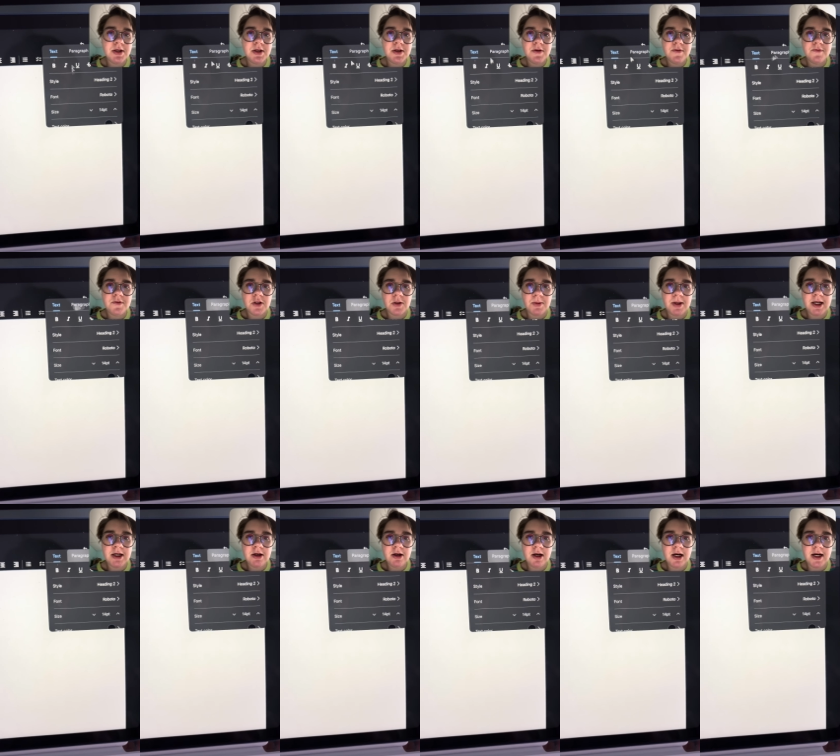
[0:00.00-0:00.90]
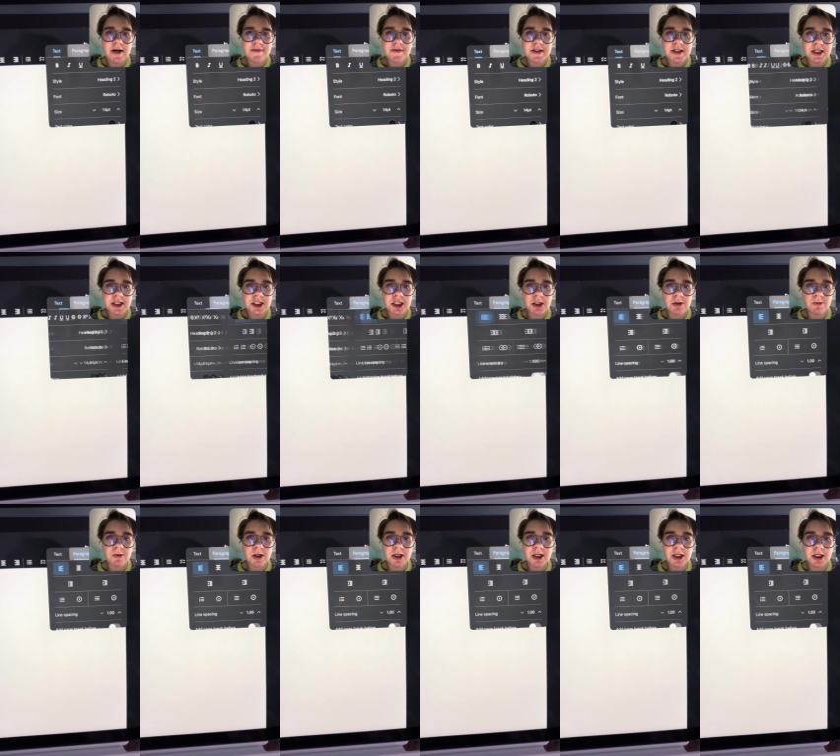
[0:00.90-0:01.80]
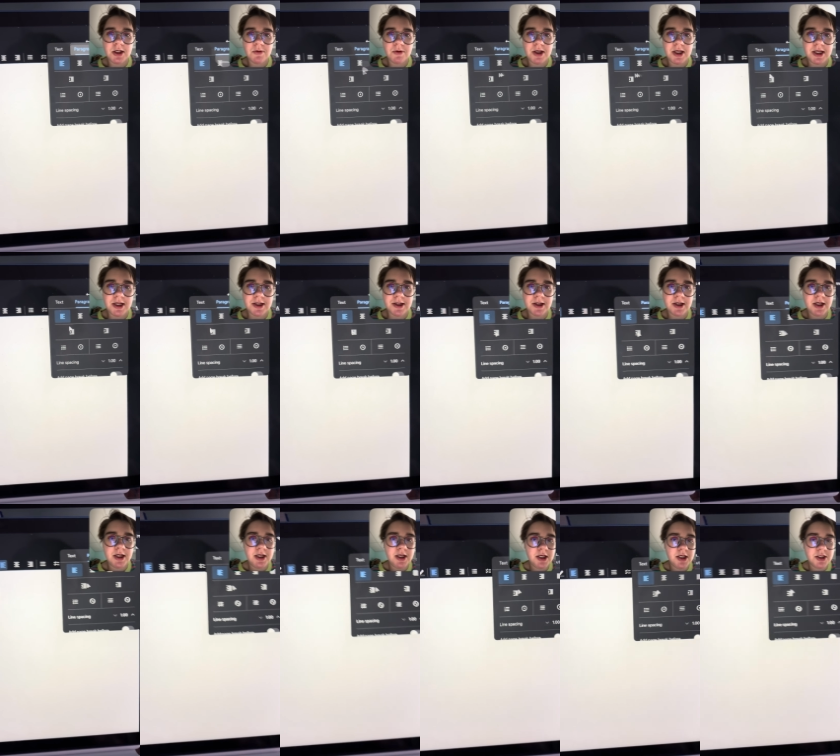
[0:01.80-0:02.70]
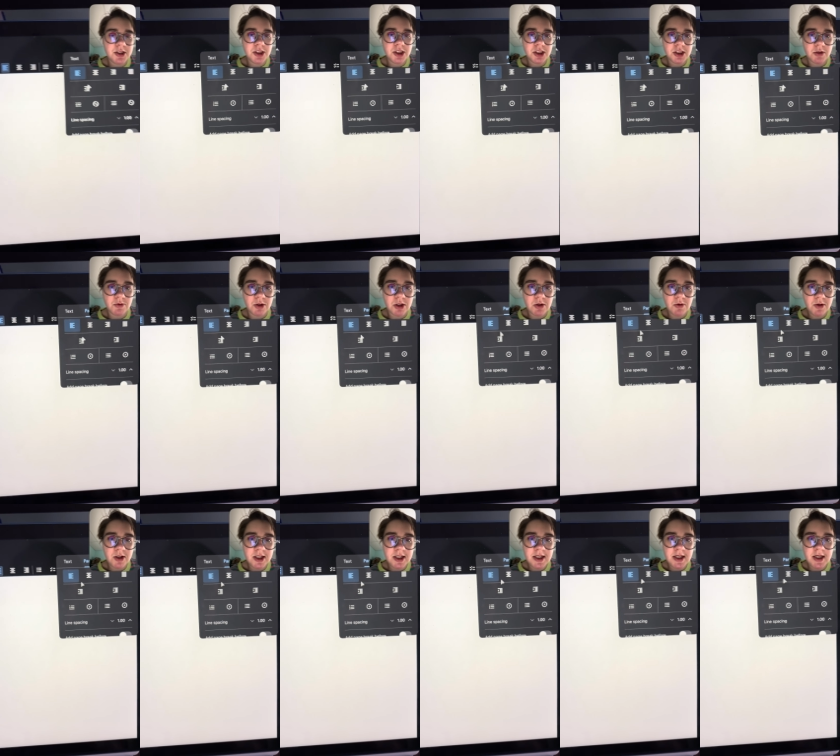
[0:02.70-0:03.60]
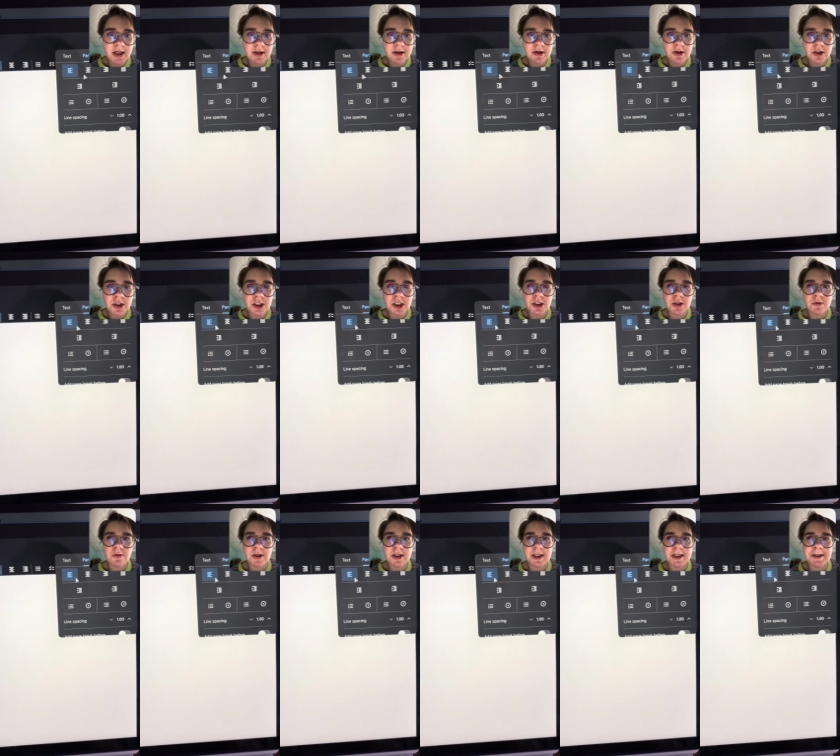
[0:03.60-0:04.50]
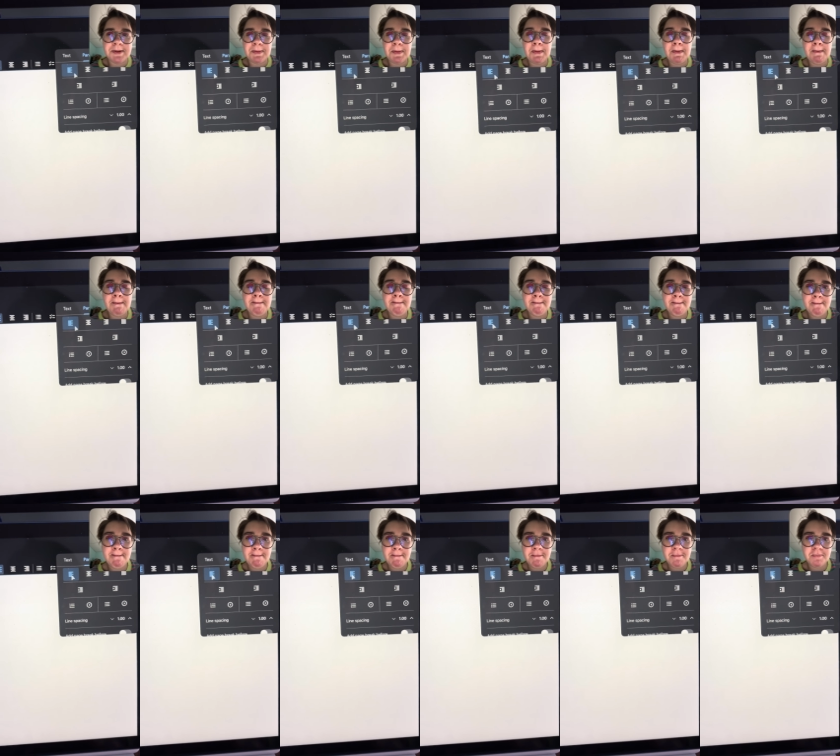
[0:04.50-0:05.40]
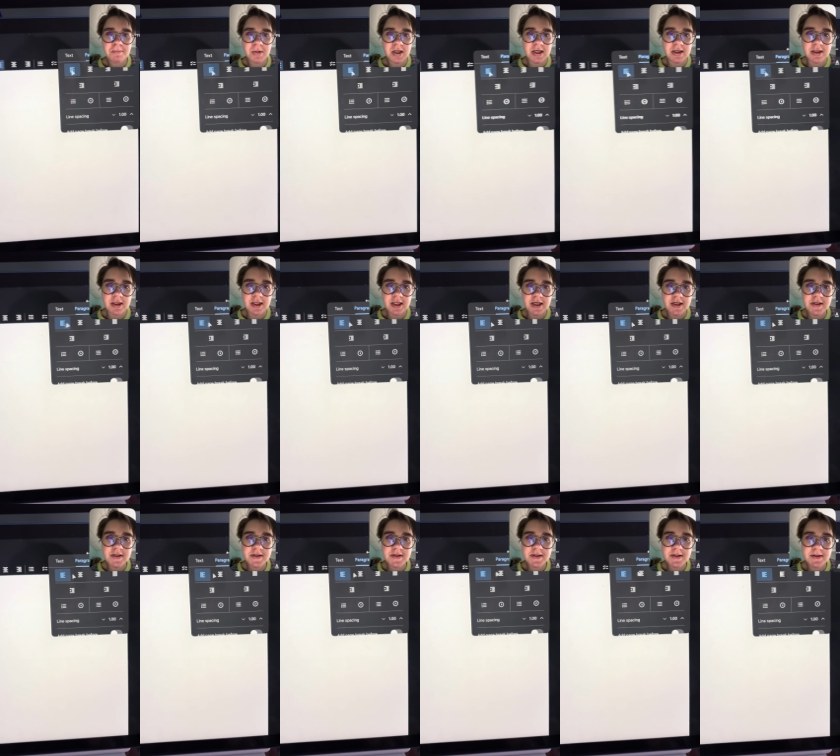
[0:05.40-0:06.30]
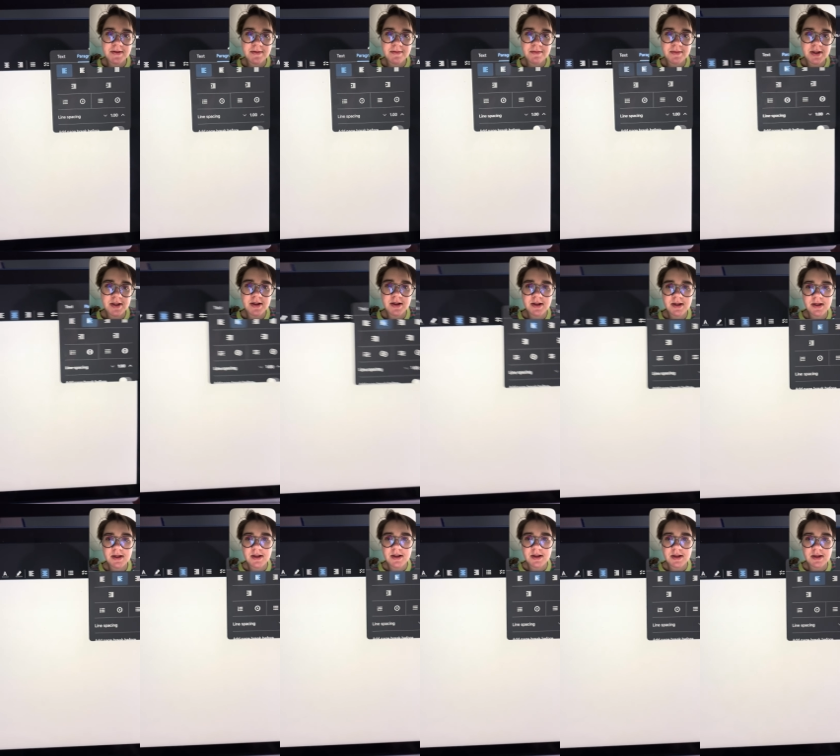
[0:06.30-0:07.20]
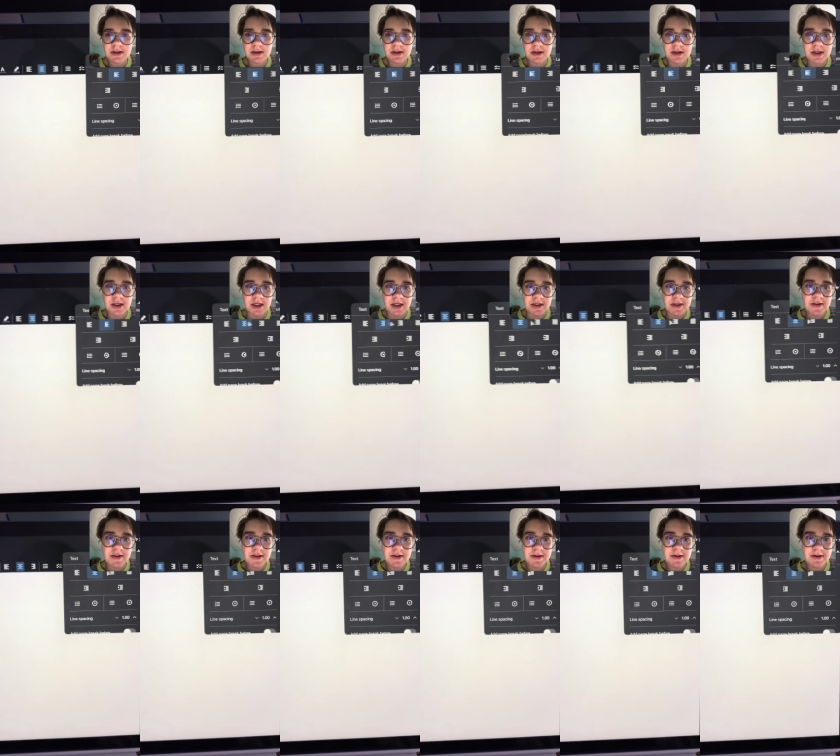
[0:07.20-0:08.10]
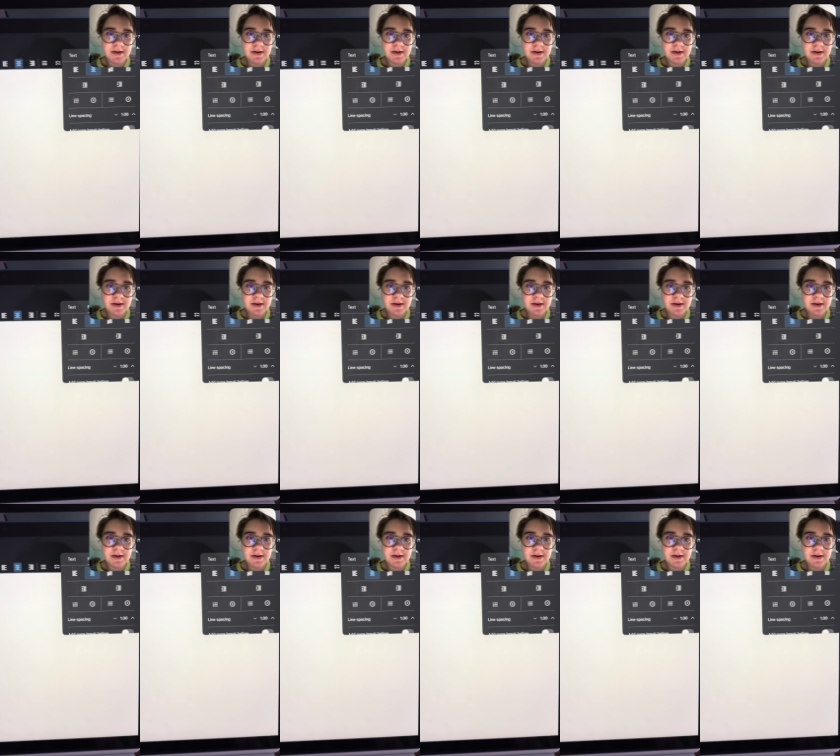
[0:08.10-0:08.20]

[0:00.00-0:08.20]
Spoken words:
For the paragraph section, we're going to go here. So you can either do it like this, this,